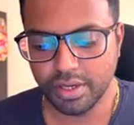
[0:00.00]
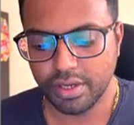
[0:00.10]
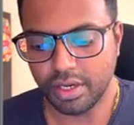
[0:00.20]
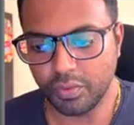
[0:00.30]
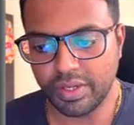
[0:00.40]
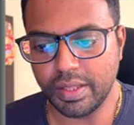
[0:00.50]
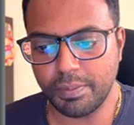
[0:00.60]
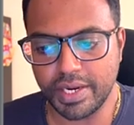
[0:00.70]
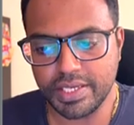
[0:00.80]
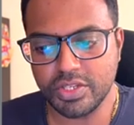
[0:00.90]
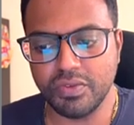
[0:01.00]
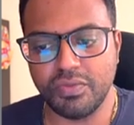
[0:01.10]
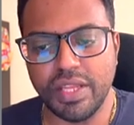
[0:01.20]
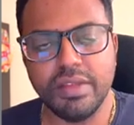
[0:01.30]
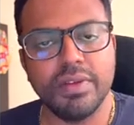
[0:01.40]
Now in the presence of
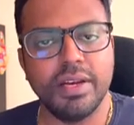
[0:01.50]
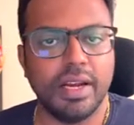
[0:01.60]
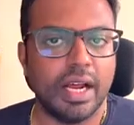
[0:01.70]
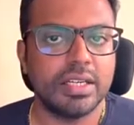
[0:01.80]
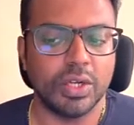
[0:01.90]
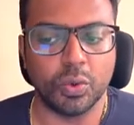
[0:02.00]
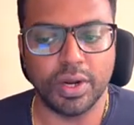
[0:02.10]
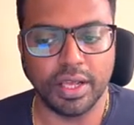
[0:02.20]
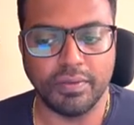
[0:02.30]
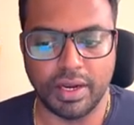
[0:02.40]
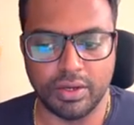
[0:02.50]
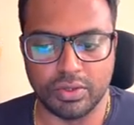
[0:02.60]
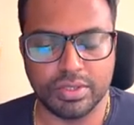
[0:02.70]
very large outlier values,